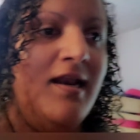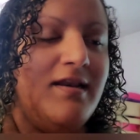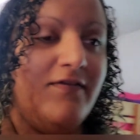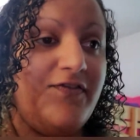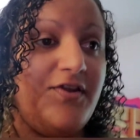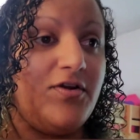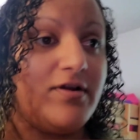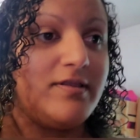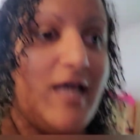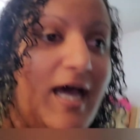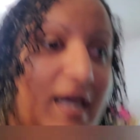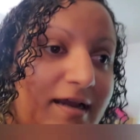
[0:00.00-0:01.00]
If your
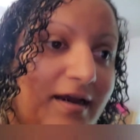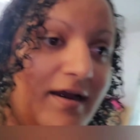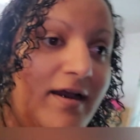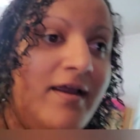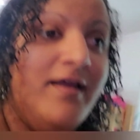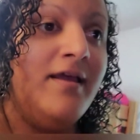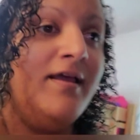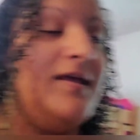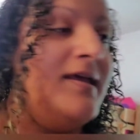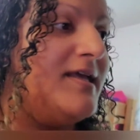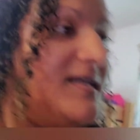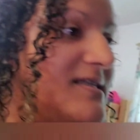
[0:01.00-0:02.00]
locker
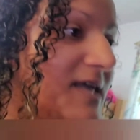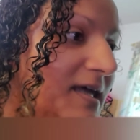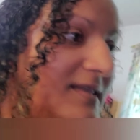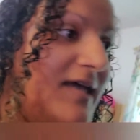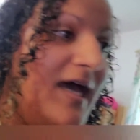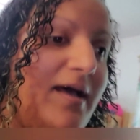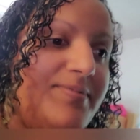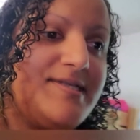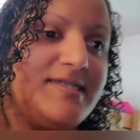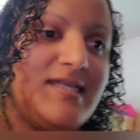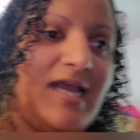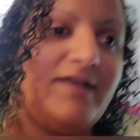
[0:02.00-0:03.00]
is on the
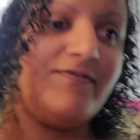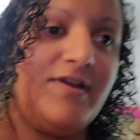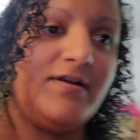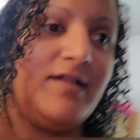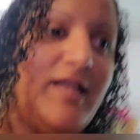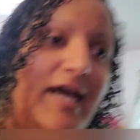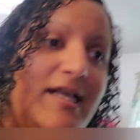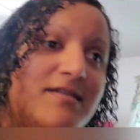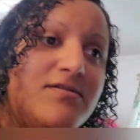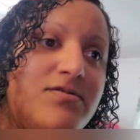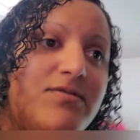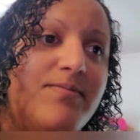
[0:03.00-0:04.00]
opposite side of your
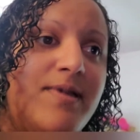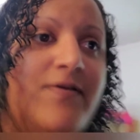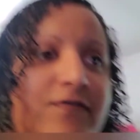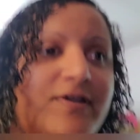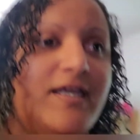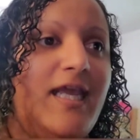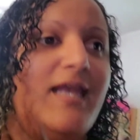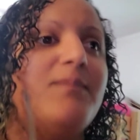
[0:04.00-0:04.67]
classroom, forget